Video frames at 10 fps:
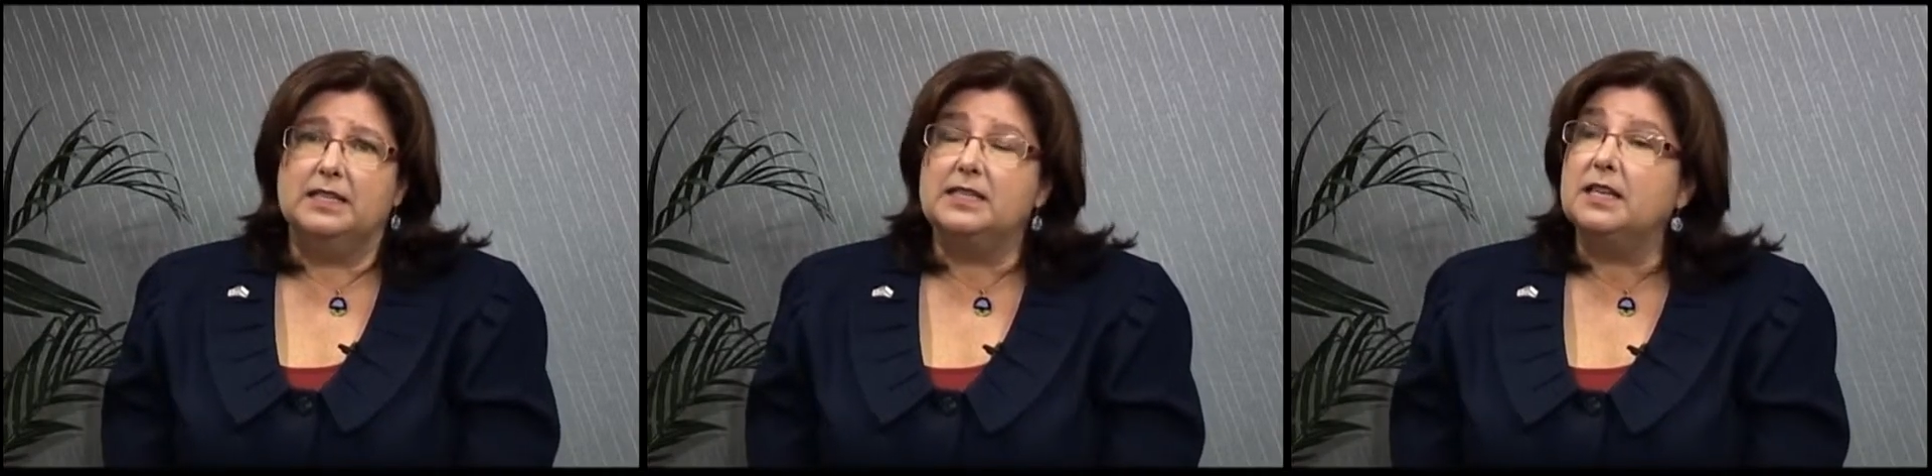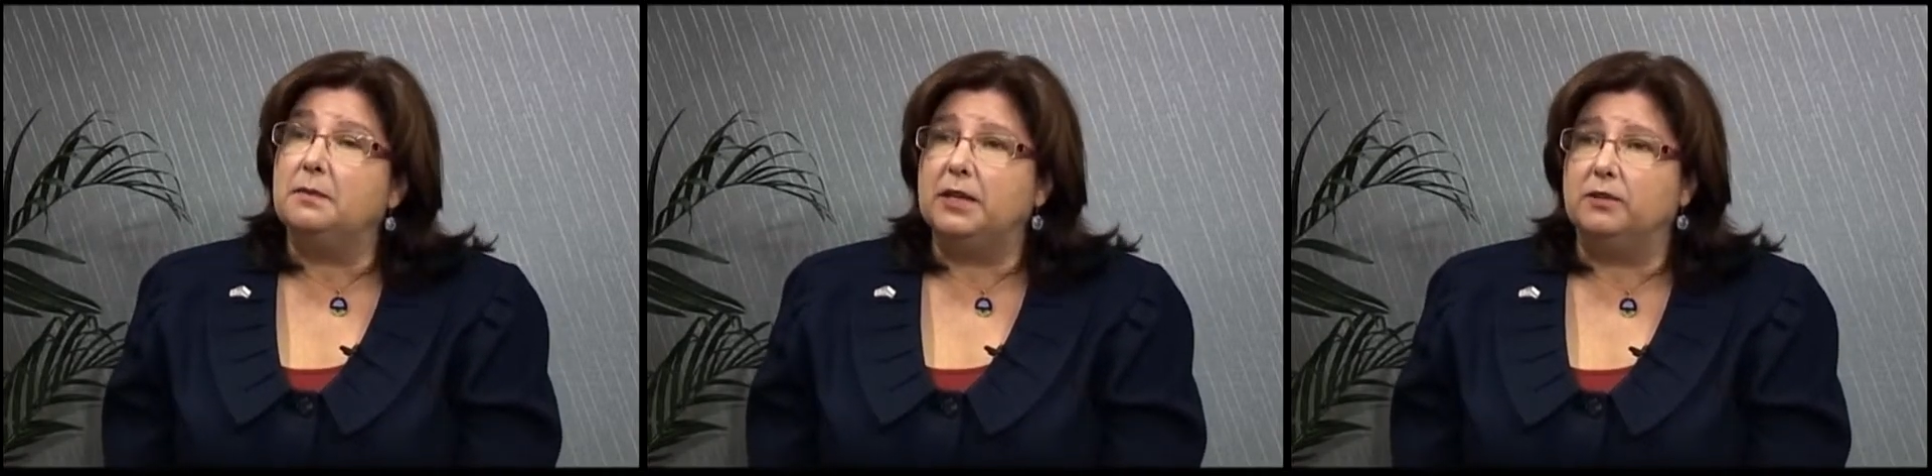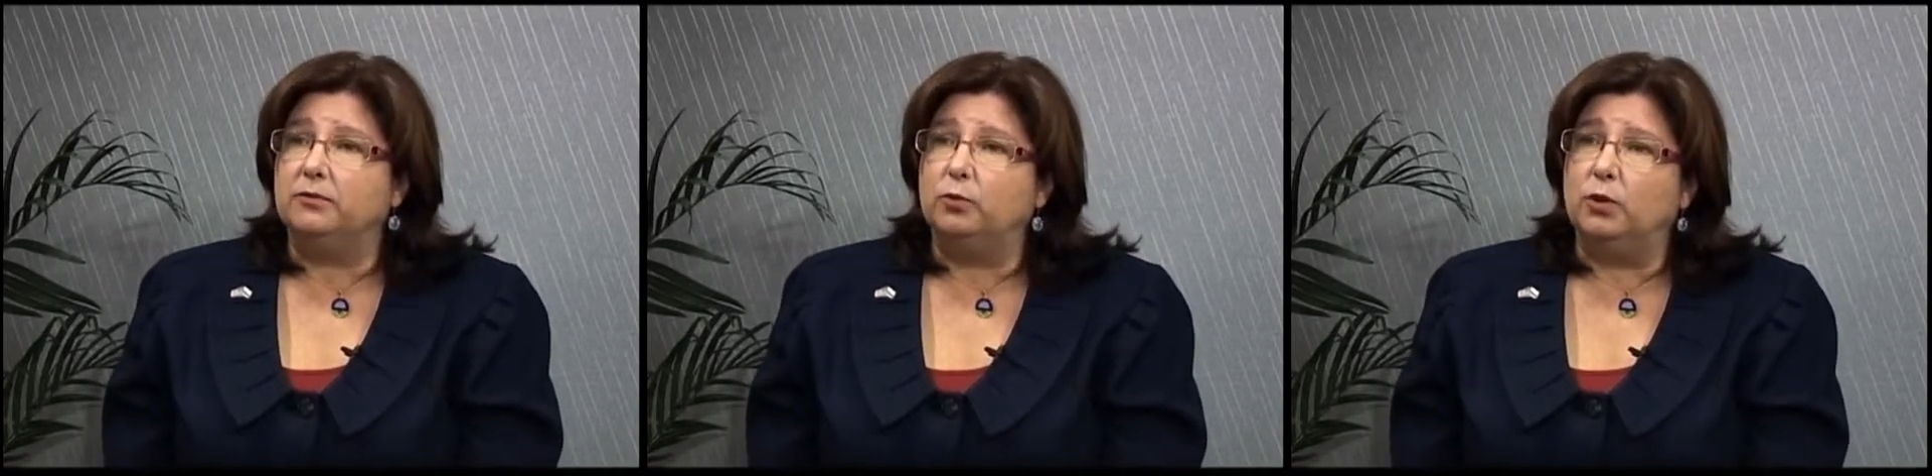some
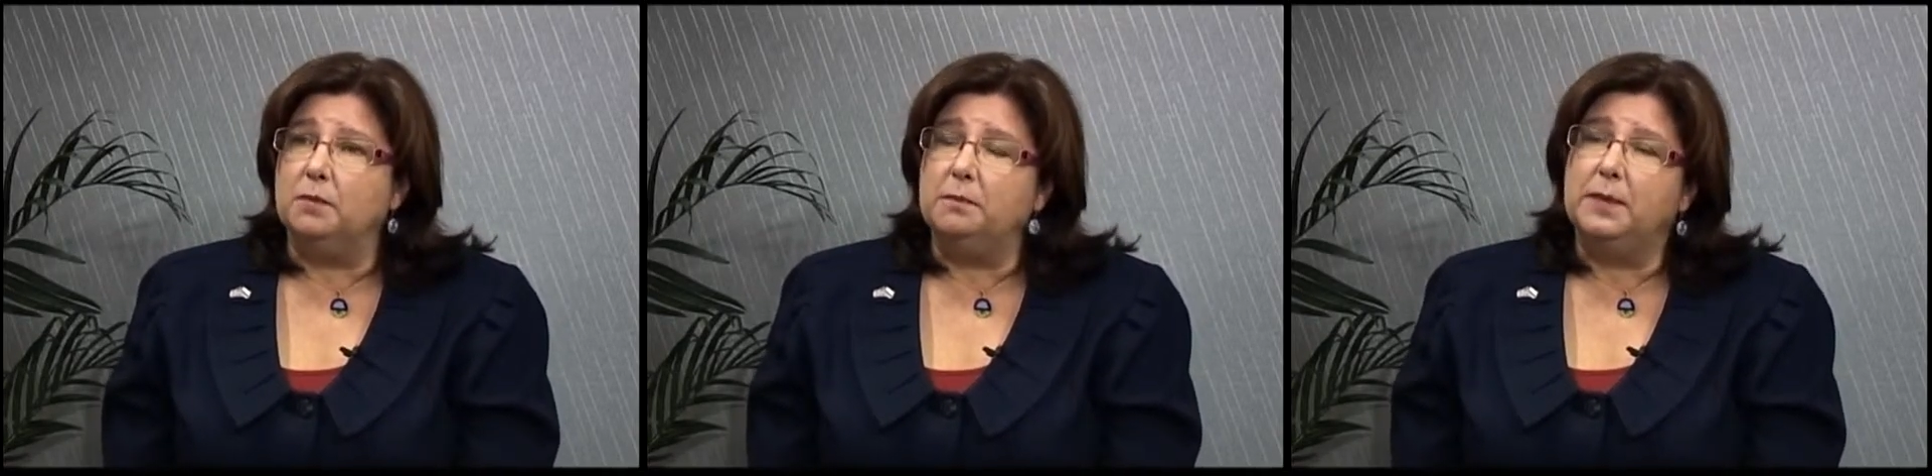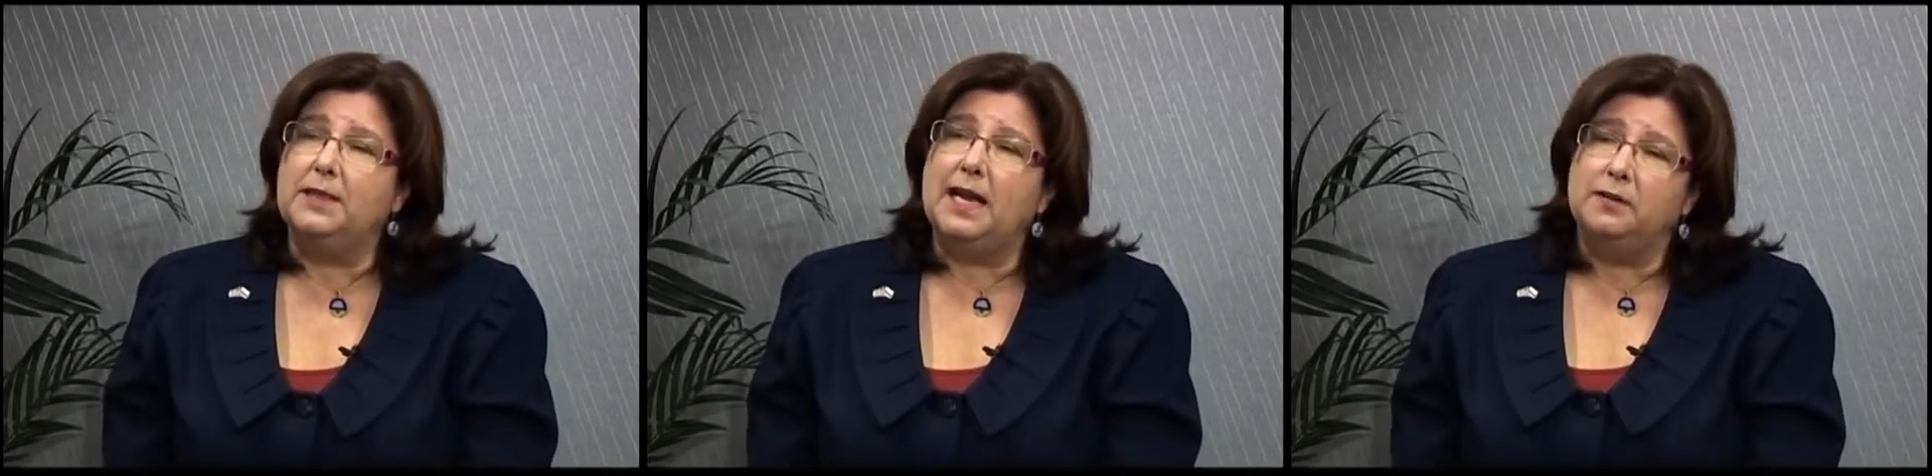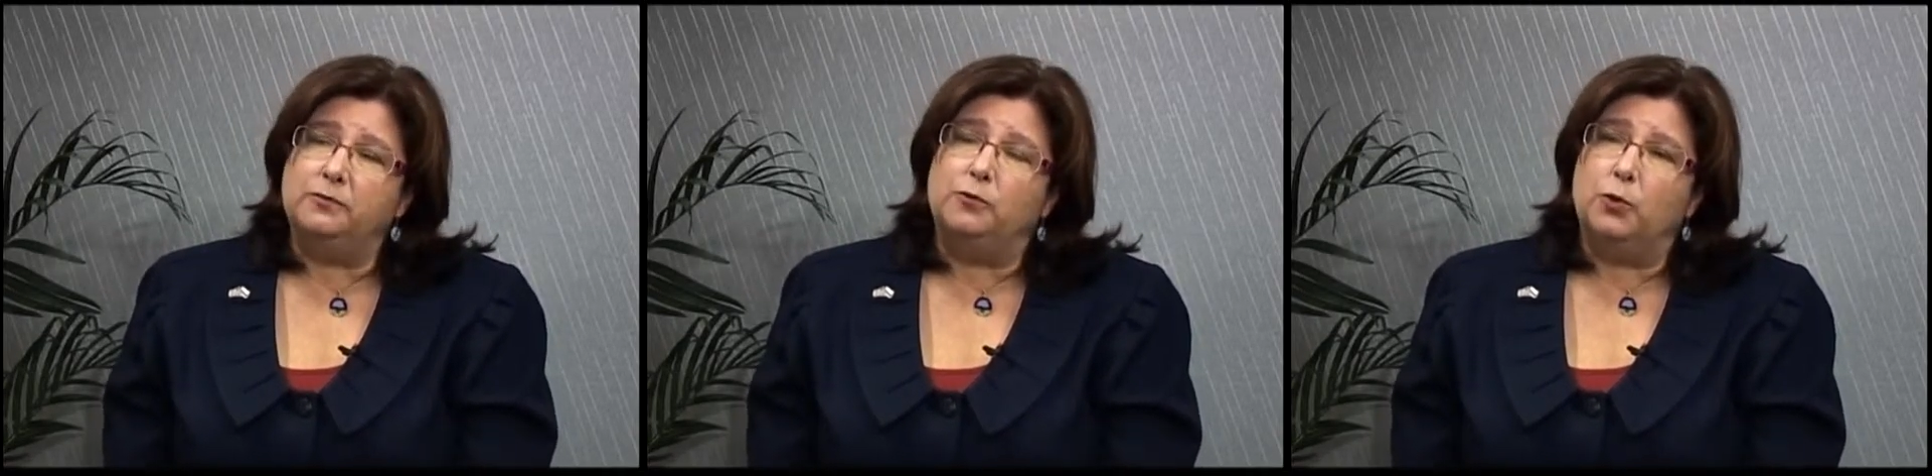other form, but
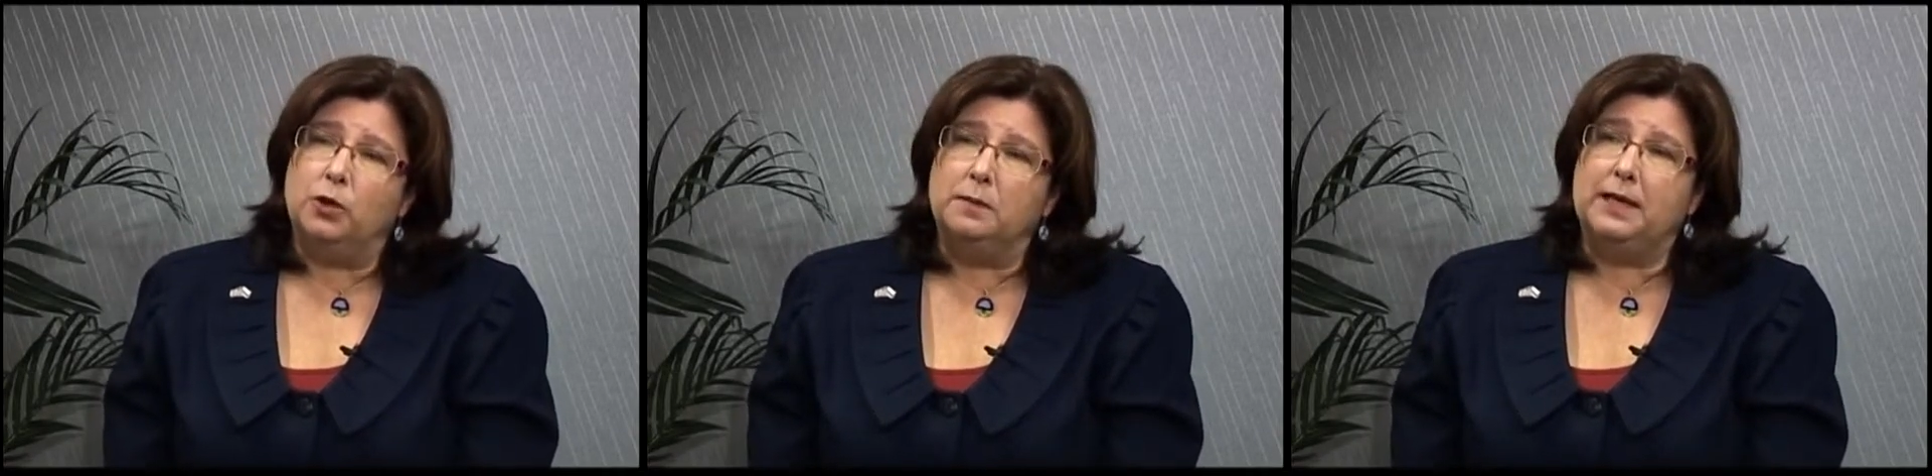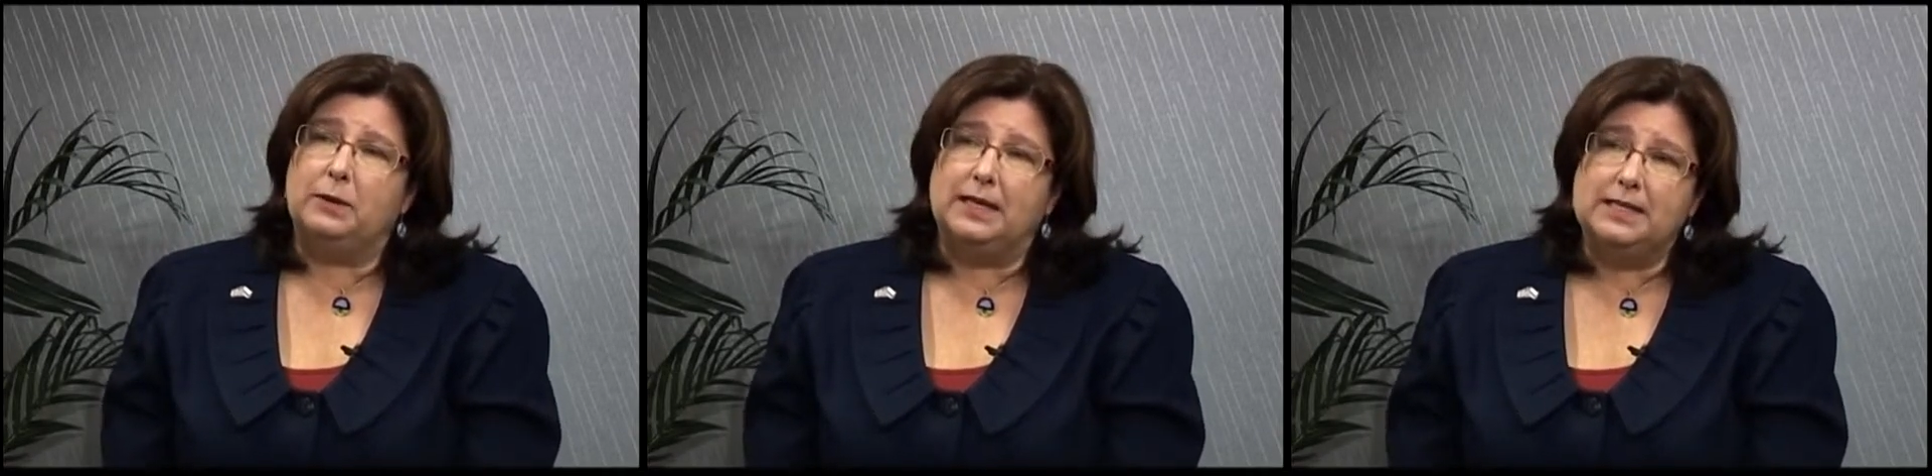that form